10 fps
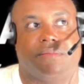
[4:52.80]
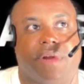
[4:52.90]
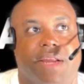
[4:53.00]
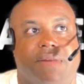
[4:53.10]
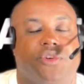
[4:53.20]

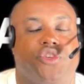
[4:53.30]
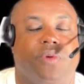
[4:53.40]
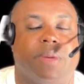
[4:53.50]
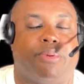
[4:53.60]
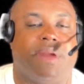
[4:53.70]
right? What you
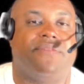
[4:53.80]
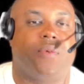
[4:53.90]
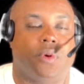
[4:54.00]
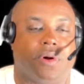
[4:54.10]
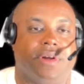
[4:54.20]
want to prep
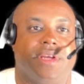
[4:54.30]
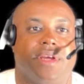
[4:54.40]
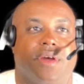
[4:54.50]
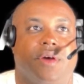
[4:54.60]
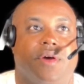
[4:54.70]
for
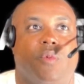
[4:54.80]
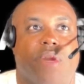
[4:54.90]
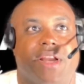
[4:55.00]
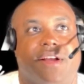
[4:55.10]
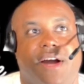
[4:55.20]
when
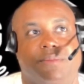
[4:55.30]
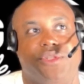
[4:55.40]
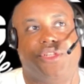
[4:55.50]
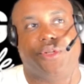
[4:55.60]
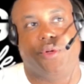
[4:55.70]
it
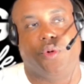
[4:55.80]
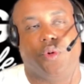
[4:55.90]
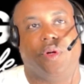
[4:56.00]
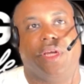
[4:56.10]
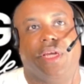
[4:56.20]
comes
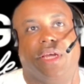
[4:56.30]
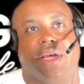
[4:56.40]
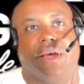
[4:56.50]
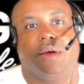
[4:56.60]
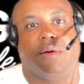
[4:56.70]
to
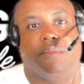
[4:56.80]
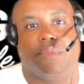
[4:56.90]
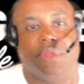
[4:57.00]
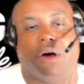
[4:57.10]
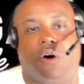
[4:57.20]

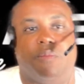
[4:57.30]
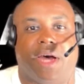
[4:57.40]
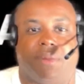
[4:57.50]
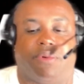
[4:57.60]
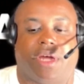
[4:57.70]
the home
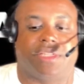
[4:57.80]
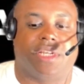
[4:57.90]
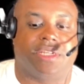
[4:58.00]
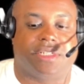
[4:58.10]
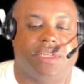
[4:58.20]
buying
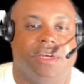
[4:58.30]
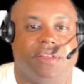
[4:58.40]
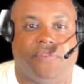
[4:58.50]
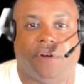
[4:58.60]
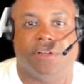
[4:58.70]
process.
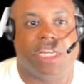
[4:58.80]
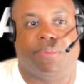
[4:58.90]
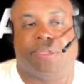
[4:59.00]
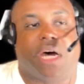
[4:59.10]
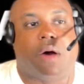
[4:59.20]
The first step
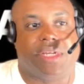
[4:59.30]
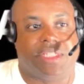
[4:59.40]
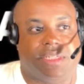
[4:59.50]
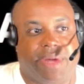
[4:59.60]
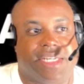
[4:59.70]
is always
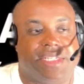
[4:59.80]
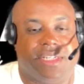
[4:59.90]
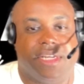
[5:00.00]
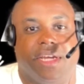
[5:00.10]
the best